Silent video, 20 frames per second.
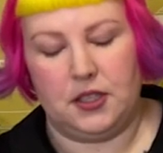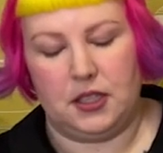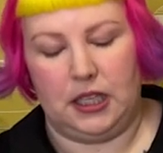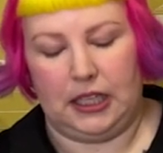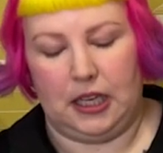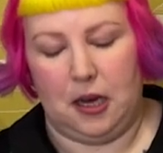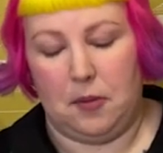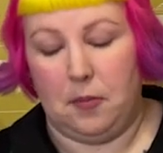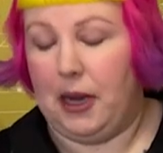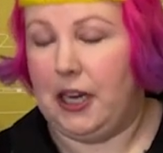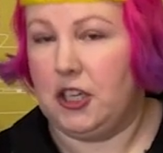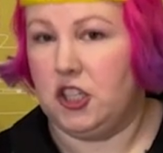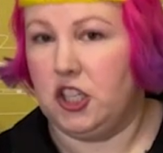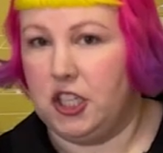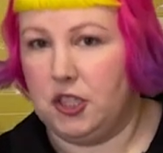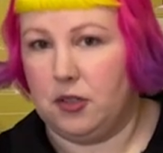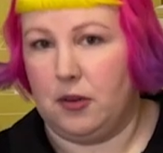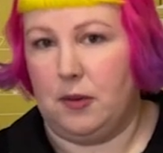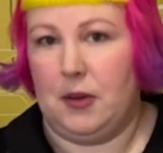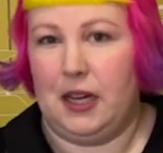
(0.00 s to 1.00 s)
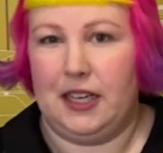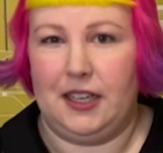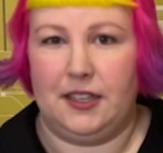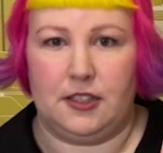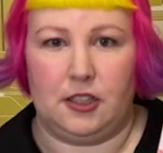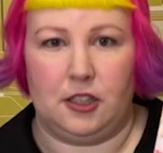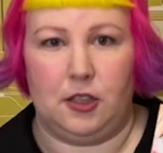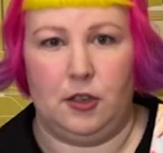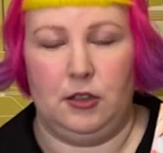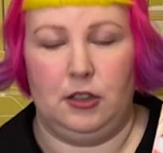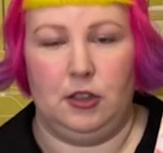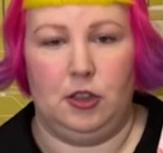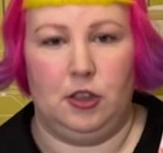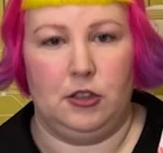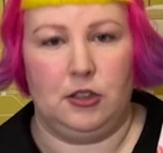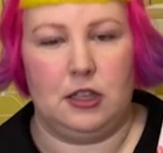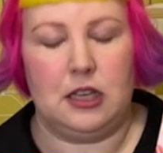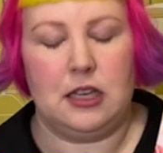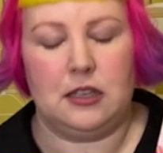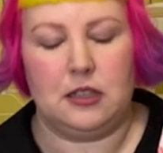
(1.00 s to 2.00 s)
I might change my mind as I go
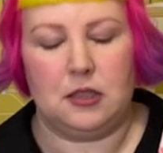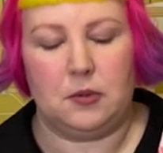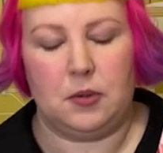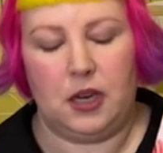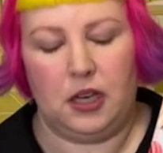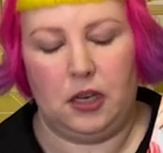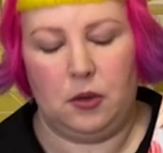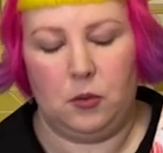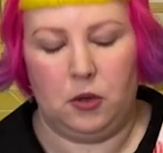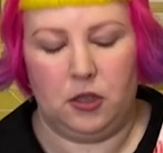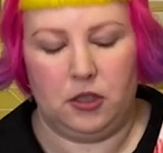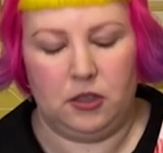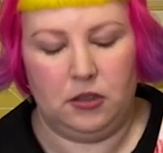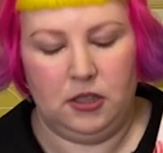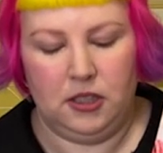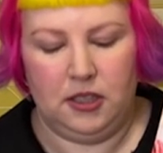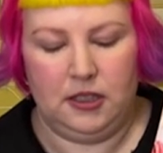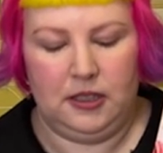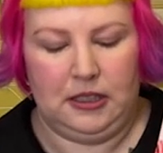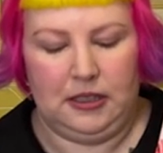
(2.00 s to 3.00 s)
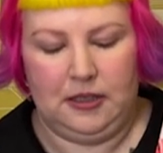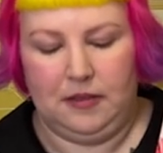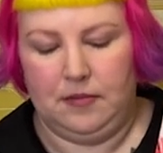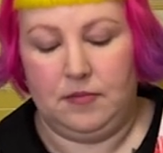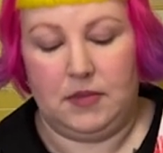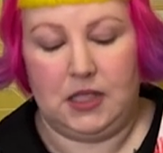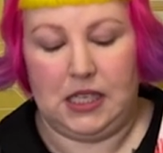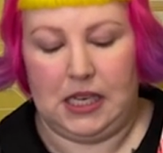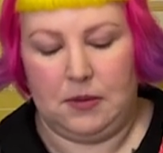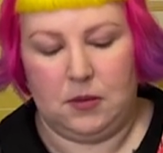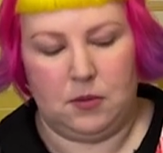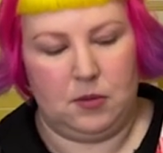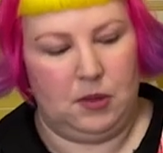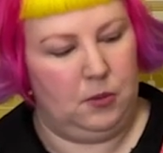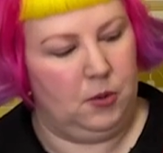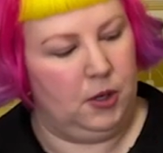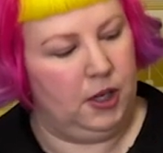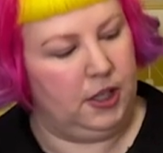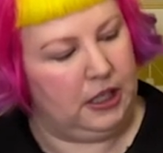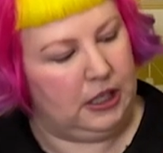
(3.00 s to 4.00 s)
along depending what seems to be
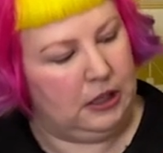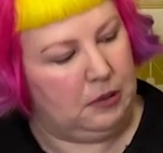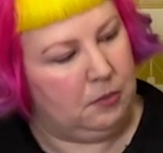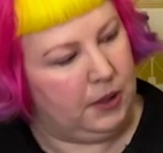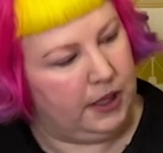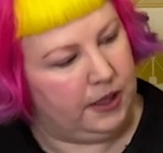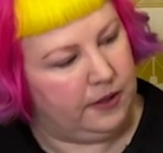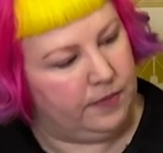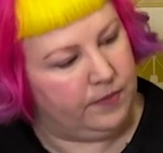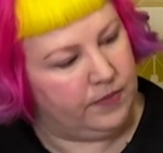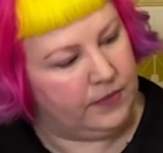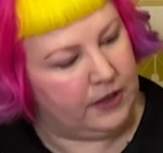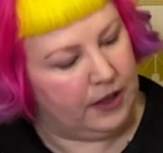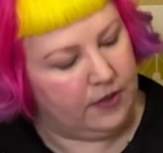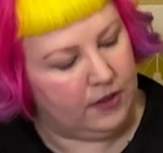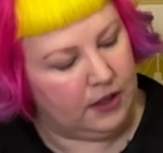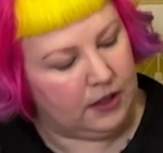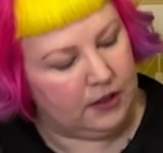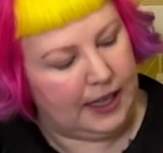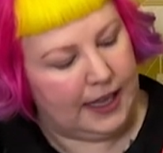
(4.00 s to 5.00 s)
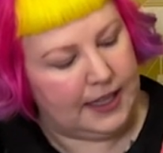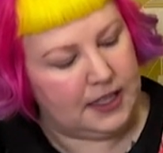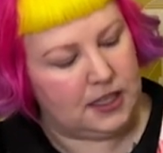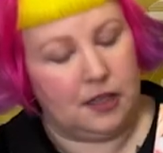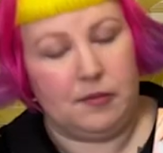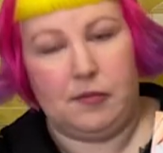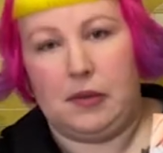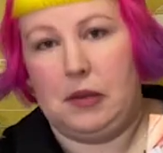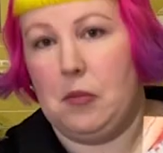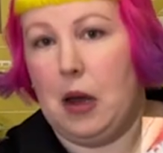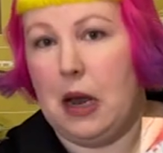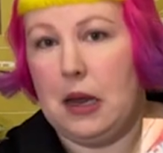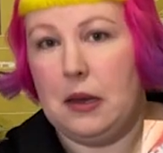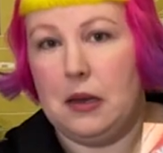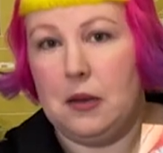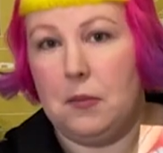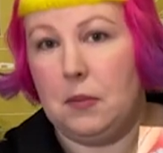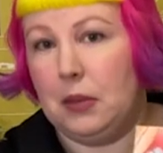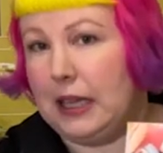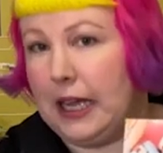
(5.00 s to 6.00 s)
working, but I think that's going to be my
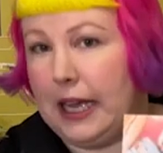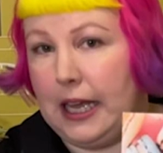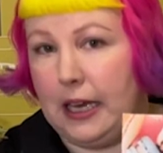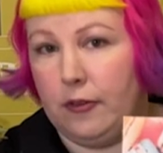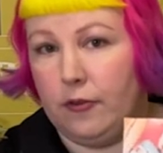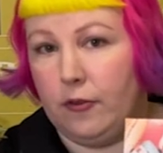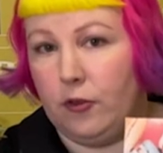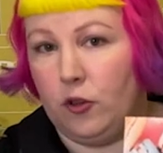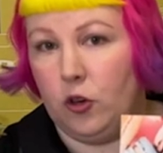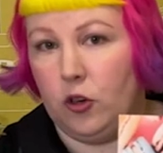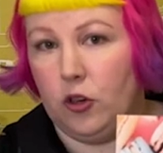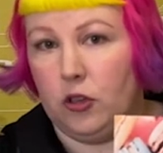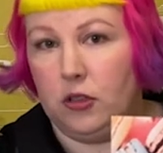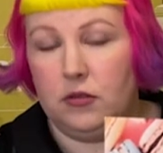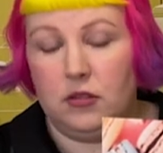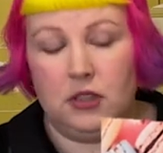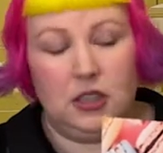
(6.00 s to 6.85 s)
plan for